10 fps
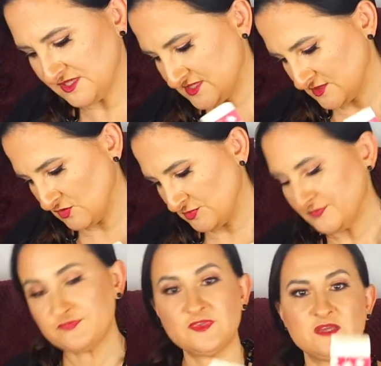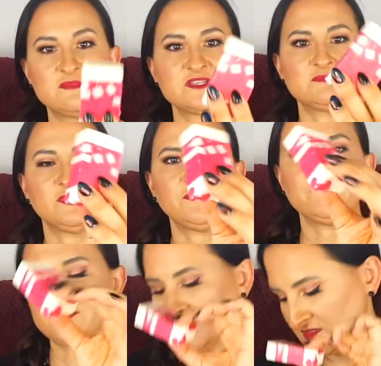soap. Yeah, it must be
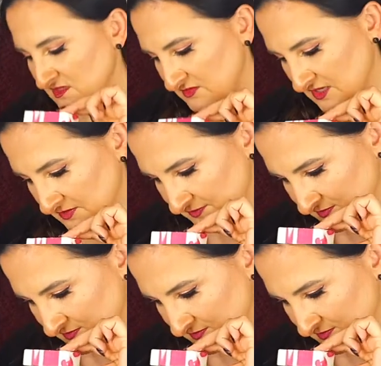Santa Baby.